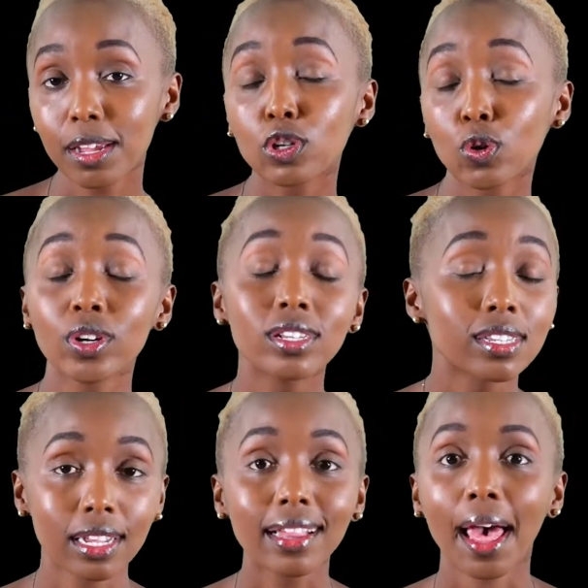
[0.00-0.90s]
It could
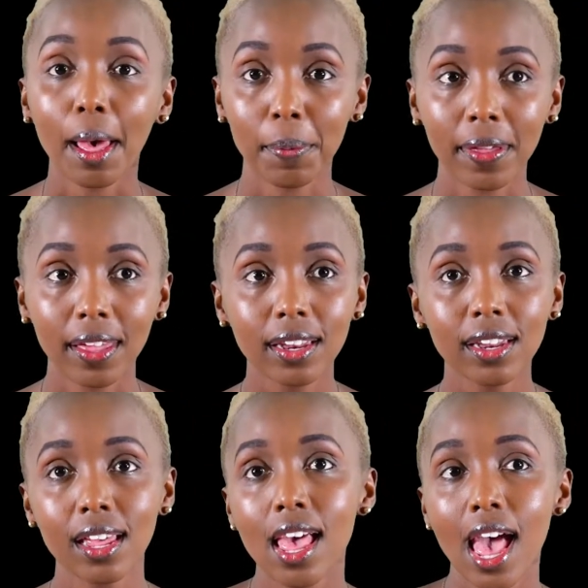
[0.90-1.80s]
still happen.
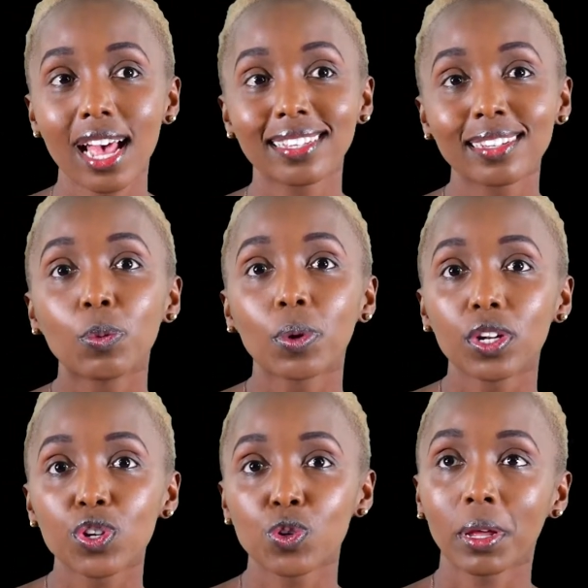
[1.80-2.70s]
I still
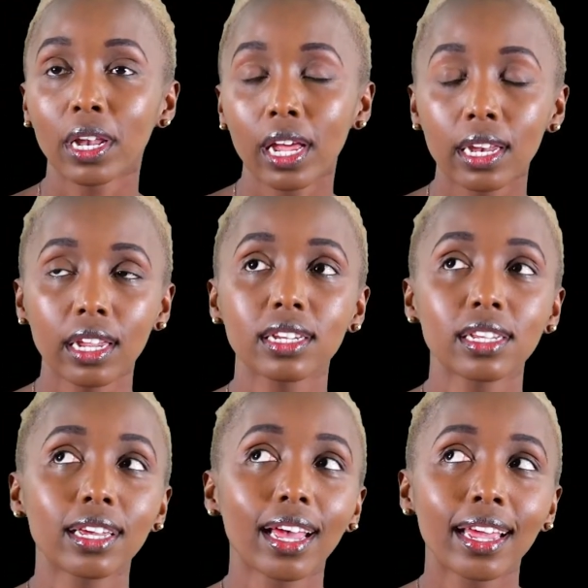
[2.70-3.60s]
want to be a
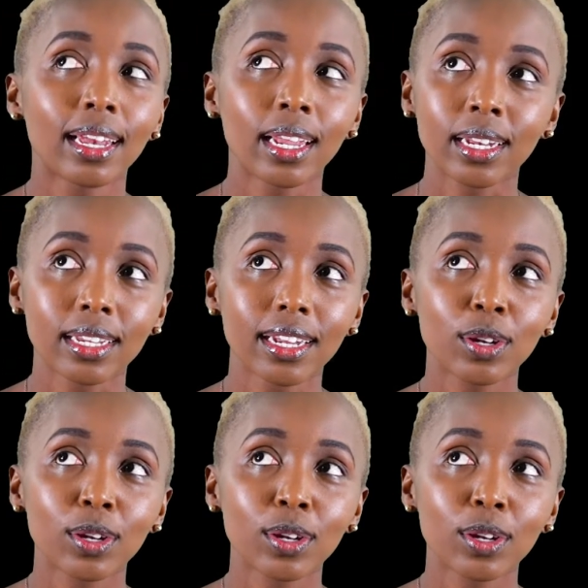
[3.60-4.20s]
landlady in London.